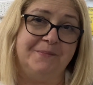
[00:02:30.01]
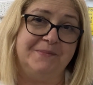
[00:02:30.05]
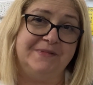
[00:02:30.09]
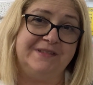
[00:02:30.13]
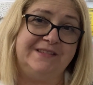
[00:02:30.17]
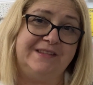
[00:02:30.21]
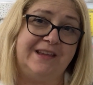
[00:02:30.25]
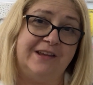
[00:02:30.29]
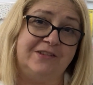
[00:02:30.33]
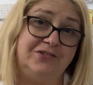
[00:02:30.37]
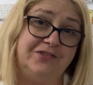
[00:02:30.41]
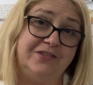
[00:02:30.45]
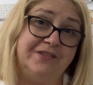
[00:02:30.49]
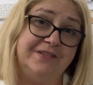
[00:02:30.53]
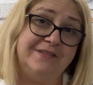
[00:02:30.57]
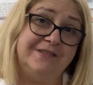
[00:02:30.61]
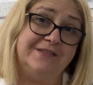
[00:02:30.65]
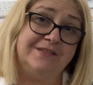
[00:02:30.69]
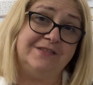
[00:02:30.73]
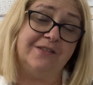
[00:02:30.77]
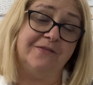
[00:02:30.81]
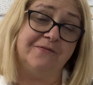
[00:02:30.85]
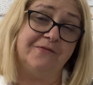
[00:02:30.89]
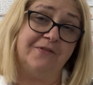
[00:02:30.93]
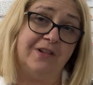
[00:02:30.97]

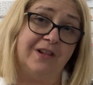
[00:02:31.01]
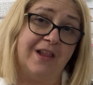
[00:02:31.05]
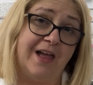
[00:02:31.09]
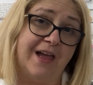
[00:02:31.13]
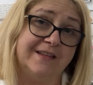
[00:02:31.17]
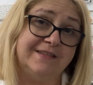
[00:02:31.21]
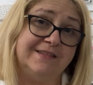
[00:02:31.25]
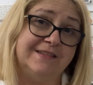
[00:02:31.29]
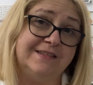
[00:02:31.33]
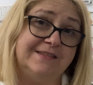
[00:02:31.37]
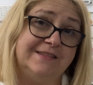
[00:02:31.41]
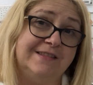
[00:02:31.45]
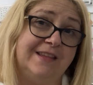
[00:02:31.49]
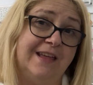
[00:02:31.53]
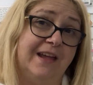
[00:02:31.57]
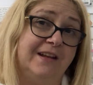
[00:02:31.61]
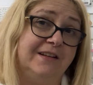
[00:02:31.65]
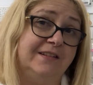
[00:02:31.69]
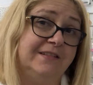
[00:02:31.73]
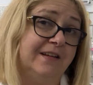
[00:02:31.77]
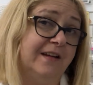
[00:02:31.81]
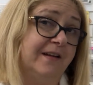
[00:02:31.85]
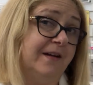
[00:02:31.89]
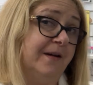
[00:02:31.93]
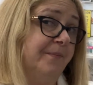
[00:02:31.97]
sessions of classes
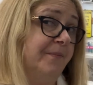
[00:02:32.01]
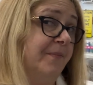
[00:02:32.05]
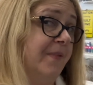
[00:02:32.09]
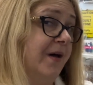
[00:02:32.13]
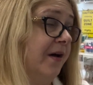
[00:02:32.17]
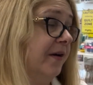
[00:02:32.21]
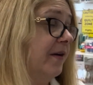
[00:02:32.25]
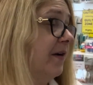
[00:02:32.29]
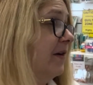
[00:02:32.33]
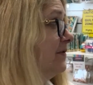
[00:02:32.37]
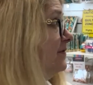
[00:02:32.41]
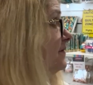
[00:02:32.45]
that Margot's